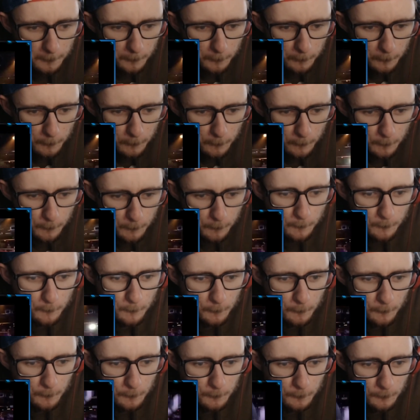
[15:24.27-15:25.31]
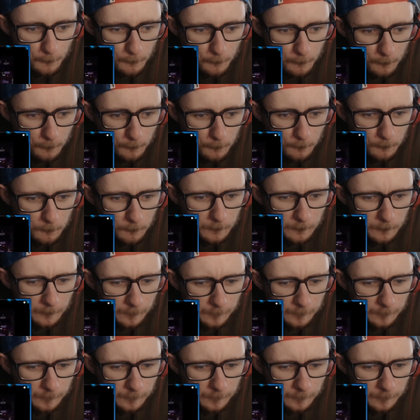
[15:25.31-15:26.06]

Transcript: Nothing is said.